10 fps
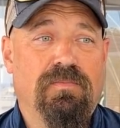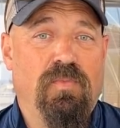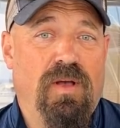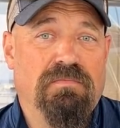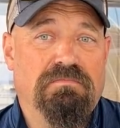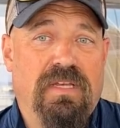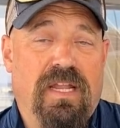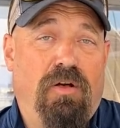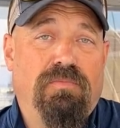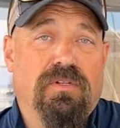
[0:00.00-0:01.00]
well, it
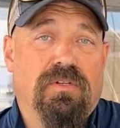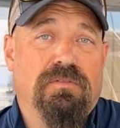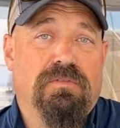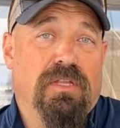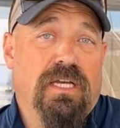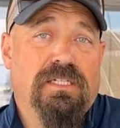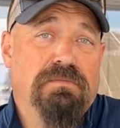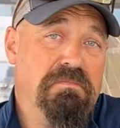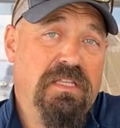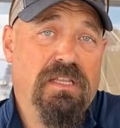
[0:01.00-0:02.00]
helped or you liked it,
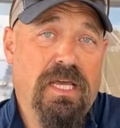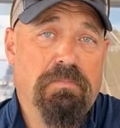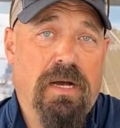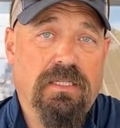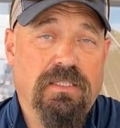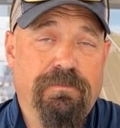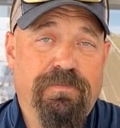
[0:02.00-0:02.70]
hit the like button.